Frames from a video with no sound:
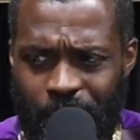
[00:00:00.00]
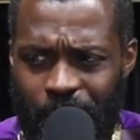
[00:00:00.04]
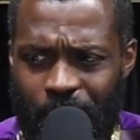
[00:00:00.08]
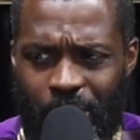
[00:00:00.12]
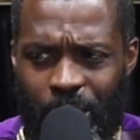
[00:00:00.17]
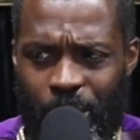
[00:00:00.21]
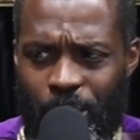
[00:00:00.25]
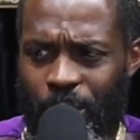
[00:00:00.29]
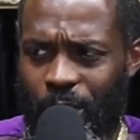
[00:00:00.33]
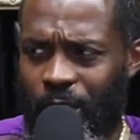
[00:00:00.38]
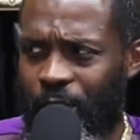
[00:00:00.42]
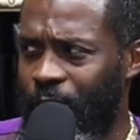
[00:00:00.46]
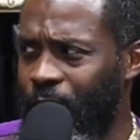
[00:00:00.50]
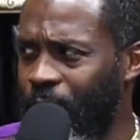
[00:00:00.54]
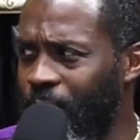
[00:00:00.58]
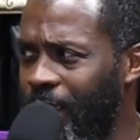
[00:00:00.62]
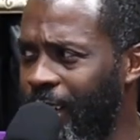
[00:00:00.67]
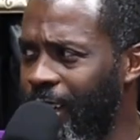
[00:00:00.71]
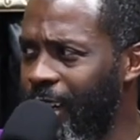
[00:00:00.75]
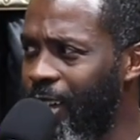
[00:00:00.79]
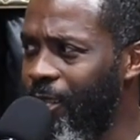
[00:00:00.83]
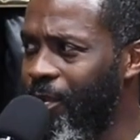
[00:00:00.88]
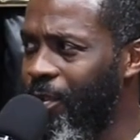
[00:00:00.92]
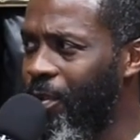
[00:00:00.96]
But if you ain't
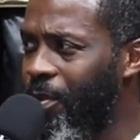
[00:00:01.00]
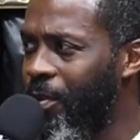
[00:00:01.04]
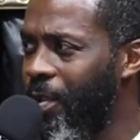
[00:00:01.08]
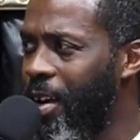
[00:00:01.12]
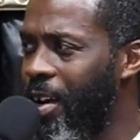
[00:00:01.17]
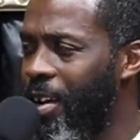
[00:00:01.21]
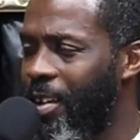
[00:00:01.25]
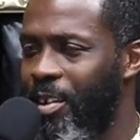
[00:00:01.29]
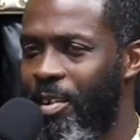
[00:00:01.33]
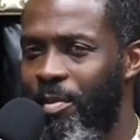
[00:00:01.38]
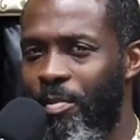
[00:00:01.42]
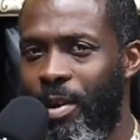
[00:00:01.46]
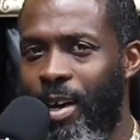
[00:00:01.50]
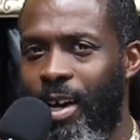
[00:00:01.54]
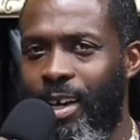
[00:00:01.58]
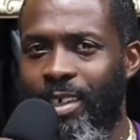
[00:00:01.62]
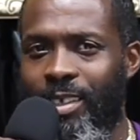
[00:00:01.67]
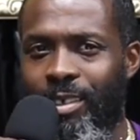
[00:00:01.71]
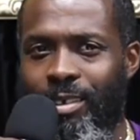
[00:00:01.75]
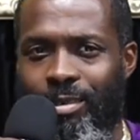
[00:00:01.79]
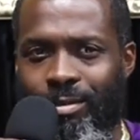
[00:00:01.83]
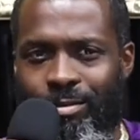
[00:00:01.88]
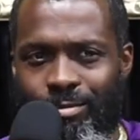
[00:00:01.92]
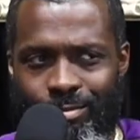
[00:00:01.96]
never around nobody,
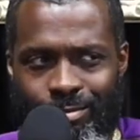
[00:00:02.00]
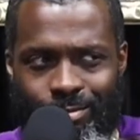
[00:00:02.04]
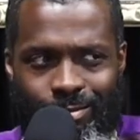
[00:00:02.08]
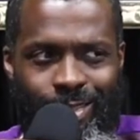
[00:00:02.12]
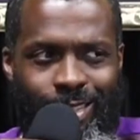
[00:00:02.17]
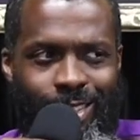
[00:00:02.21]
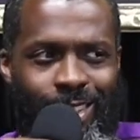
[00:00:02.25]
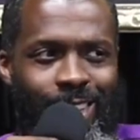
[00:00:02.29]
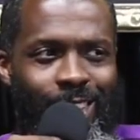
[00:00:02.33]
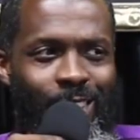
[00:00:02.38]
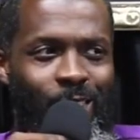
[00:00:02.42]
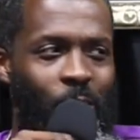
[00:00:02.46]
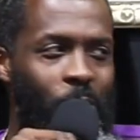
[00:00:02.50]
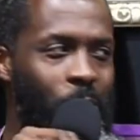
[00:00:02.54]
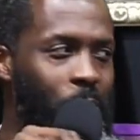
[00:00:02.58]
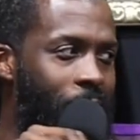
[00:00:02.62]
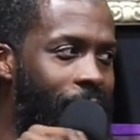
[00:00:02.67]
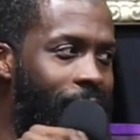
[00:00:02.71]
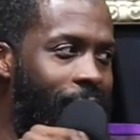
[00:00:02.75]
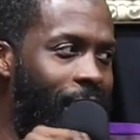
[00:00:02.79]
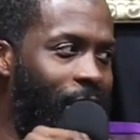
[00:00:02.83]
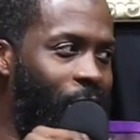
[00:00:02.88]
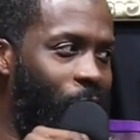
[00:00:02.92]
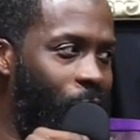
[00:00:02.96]
and your
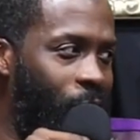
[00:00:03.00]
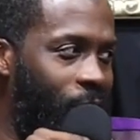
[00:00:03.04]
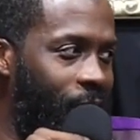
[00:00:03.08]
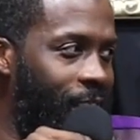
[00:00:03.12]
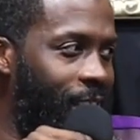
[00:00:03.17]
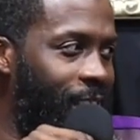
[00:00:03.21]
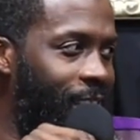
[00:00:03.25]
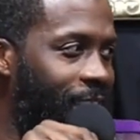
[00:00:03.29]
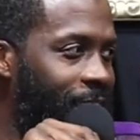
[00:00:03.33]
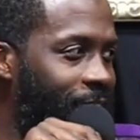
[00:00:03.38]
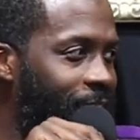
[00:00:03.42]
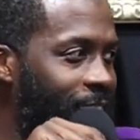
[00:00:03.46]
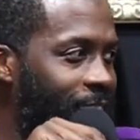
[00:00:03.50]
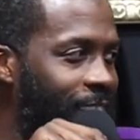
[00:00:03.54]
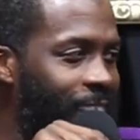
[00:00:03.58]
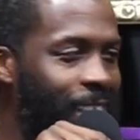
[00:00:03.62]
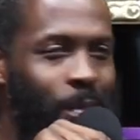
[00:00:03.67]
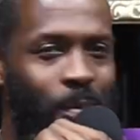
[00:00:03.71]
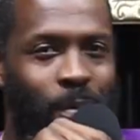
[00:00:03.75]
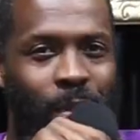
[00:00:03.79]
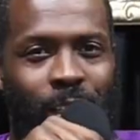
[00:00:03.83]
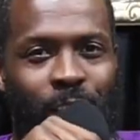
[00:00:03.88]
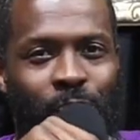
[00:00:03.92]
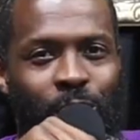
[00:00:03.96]
man, you good.
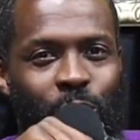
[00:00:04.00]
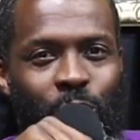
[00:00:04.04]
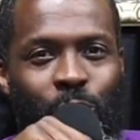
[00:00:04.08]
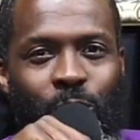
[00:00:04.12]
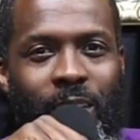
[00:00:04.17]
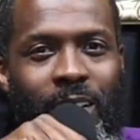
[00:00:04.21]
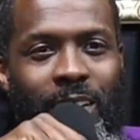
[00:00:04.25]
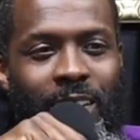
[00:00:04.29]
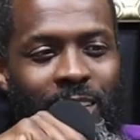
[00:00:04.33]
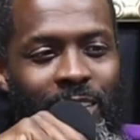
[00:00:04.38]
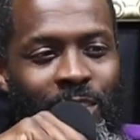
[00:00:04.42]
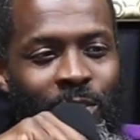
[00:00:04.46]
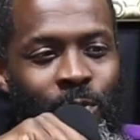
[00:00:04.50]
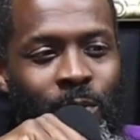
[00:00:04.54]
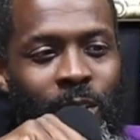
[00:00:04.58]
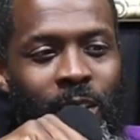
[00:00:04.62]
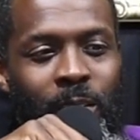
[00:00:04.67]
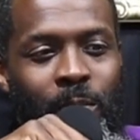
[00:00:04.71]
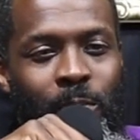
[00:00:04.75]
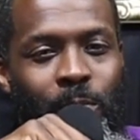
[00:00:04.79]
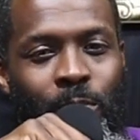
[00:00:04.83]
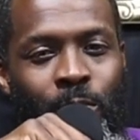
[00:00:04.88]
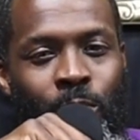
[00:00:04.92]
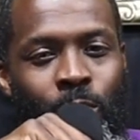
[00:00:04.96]
Because you
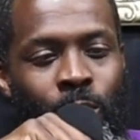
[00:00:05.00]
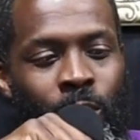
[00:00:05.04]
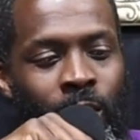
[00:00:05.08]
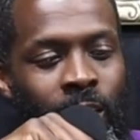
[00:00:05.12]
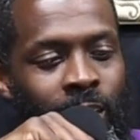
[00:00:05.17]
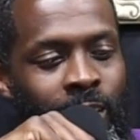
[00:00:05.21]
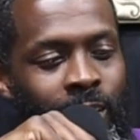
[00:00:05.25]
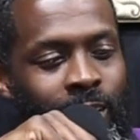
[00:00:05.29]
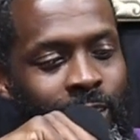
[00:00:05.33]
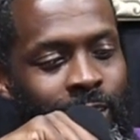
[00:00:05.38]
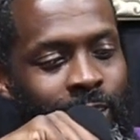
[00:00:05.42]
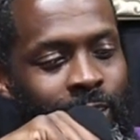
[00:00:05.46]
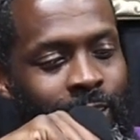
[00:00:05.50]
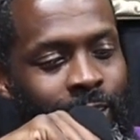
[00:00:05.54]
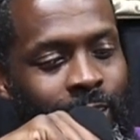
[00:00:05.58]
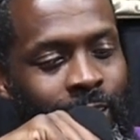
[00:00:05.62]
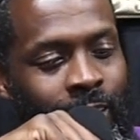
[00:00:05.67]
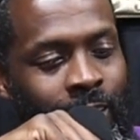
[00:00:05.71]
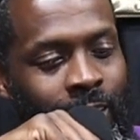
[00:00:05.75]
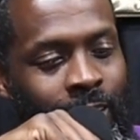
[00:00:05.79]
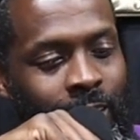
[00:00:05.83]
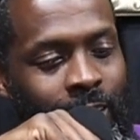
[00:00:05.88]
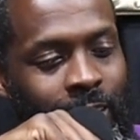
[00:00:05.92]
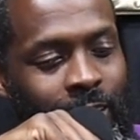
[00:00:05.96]
ain't
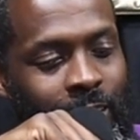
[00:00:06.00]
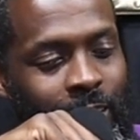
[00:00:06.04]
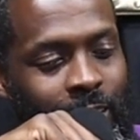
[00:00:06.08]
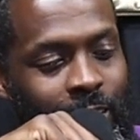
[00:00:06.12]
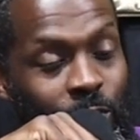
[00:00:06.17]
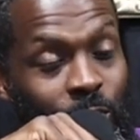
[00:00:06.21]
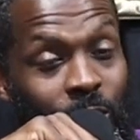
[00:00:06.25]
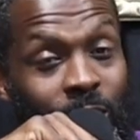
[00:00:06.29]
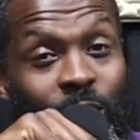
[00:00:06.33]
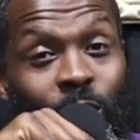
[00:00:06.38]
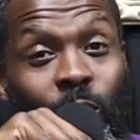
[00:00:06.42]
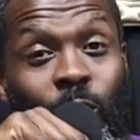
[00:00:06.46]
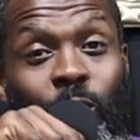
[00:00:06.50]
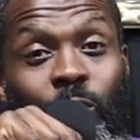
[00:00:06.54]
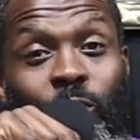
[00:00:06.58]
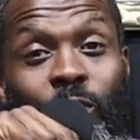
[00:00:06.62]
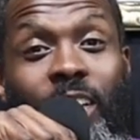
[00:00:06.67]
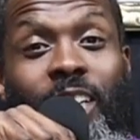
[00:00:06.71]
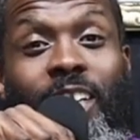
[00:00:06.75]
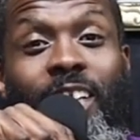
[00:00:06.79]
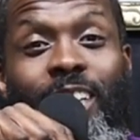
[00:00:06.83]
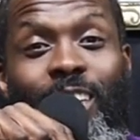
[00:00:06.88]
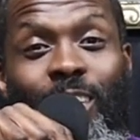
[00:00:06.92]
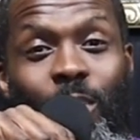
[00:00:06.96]

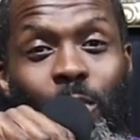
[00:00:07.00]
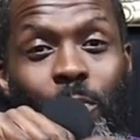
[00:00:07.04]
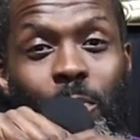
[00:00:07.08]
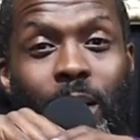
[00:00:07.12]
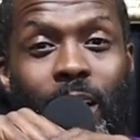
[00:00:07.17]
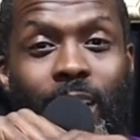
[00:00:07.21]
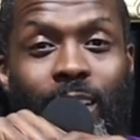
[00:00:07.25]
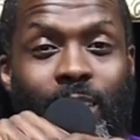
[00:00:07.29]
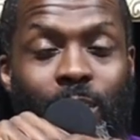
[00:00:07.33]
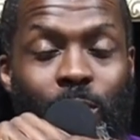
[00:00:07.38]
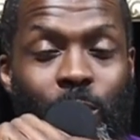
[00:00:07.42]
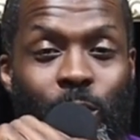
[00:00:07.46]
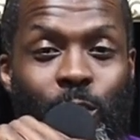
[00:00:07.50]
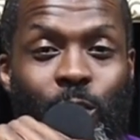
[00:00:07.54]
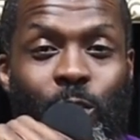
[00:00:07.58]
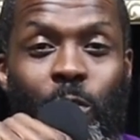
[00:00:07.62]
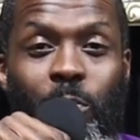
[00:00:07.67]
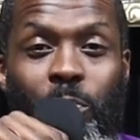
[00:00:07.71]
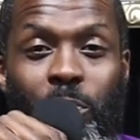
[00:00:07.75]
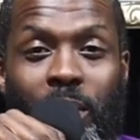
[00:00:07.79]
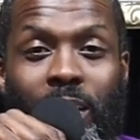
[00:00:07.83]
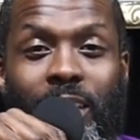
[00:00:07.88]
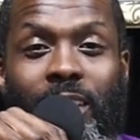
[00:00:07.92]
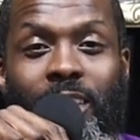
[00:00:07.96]
offended nobody with your
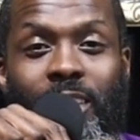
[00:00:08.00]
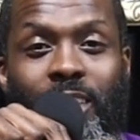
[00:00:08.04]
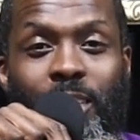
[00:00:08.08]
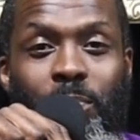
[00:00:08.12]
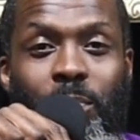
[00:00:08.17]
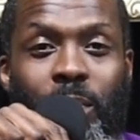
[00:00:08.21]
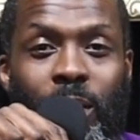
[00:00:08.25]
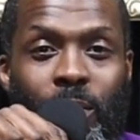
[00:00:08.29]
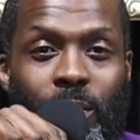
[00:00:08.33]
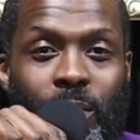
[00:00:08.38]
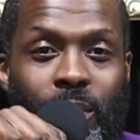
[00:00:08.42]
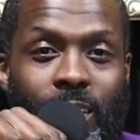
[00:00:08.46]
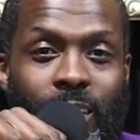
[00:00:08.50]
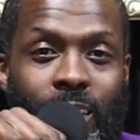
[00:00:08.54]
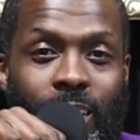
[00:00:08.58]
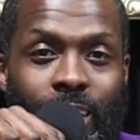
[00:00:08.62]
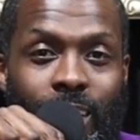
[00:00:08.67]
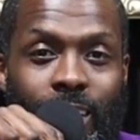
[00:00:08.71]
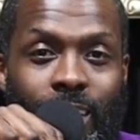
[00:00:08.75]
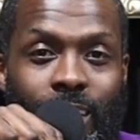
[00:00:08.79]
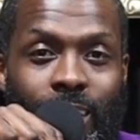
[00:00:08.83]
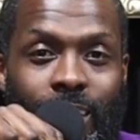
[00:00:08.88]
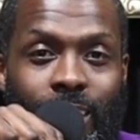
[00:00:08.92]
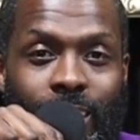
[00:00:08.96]
mean spirit
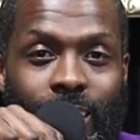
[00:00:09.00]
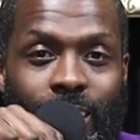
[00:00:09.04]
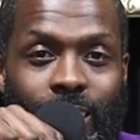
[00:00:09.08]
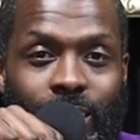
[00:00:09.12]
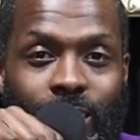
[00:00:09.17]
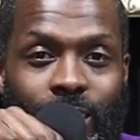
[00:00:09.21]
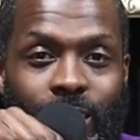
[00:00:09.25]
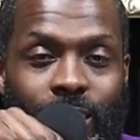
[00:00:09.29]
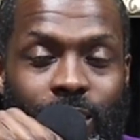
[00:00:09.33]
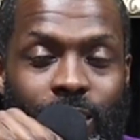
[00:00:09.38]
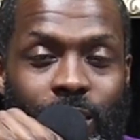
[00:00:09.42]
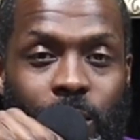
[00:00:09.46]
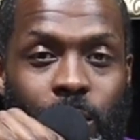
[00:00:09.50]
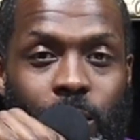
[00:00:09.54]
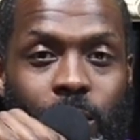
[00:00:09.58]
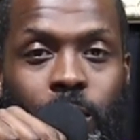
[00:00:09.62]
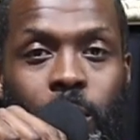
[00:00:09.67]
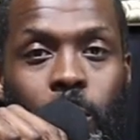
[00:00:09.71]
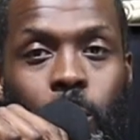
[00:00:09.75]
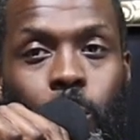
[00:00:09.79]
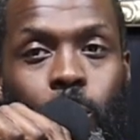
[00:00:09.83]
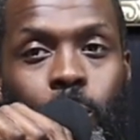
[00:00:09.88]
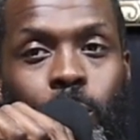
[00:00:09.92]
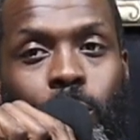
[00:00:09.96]

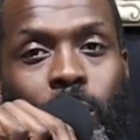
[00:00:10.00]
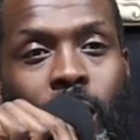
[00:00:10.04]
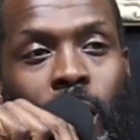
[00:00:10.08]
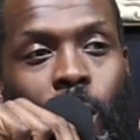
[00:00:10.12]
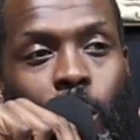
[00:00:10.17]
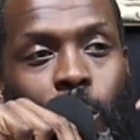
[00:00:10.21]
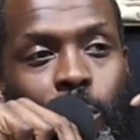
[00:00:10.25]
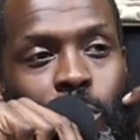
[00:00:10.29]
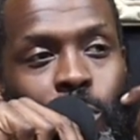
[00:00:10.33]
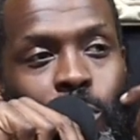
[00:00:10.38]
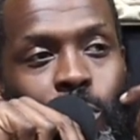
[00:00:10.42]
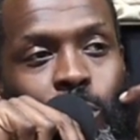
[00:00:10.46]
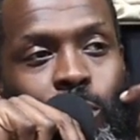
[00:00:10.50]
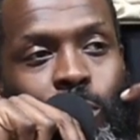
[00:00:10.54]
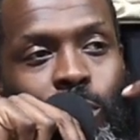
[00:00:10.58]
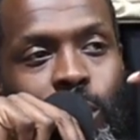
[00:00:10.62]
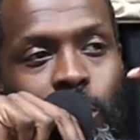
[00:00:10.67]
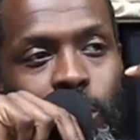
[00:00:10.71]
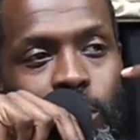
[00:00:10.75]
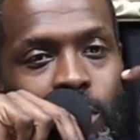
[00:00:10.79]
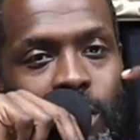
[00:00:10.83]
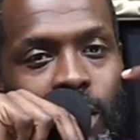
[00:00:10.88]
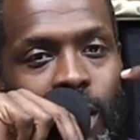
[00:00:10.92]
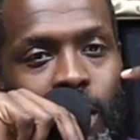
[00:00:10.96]
to help you to
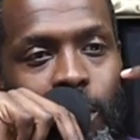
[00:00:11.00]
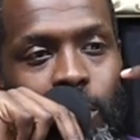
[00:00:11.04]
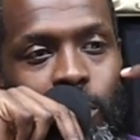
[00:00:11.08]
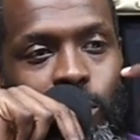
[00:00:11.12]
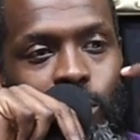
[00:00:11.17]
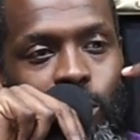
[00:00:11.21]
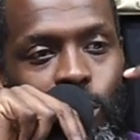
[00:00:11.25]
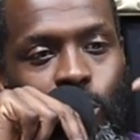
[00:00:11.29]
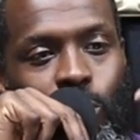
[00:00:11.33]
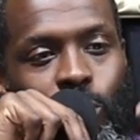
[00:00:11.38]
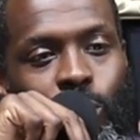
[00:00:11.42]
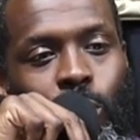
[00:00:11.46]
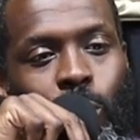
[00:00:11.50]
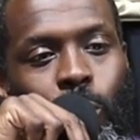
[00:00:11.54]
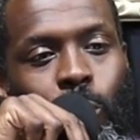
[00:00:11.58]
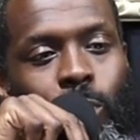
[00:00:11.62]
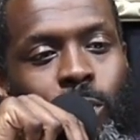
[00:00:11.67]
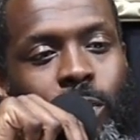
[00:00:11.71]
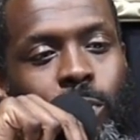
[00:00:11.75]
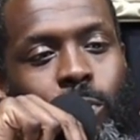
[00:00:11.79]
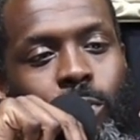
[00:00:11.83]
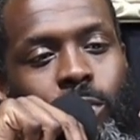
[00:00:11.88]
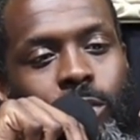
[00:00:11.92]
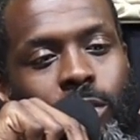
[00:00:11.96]
be able so you
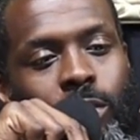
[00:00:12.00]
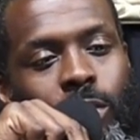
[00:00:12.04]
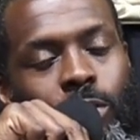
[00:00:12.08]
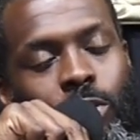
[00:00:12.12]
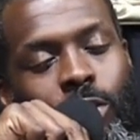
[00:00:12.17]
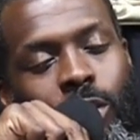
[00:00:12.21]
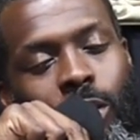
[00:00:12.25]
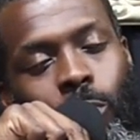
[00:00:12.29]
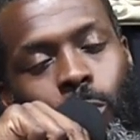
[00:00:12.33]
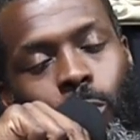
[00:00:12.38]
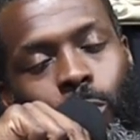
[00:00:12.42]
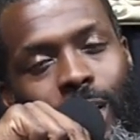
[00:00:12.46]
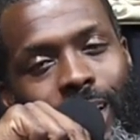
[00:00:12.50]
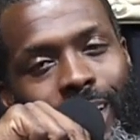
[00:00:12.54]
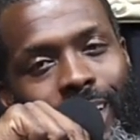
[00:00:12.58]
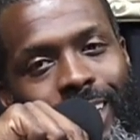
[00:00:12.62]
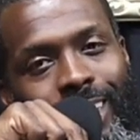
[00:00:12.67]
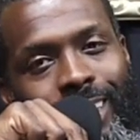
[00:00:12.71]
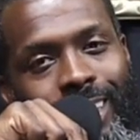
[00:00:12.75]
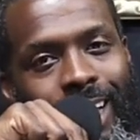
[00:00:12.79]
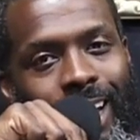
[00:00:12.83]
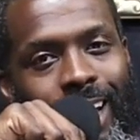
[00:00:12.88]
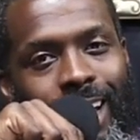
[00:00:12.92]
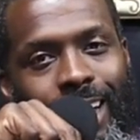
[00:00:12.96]
can
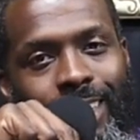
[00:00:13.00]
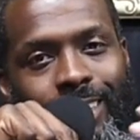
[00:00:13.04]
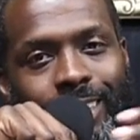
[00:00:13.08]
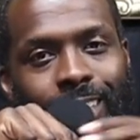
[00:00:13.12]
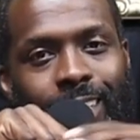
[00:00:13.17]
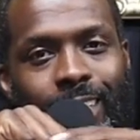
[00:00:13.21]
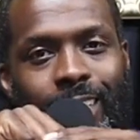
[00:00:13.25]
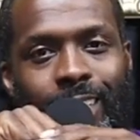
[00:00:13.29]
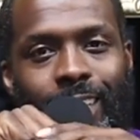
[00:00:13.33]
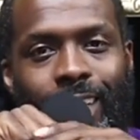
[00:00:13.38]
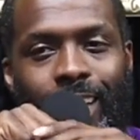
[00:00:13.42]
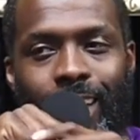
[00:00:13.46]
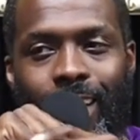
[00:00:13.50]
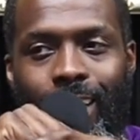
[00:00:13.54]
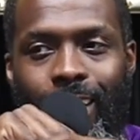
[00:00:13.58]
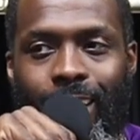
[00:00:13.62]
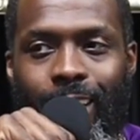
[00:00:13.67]
recognize that dang,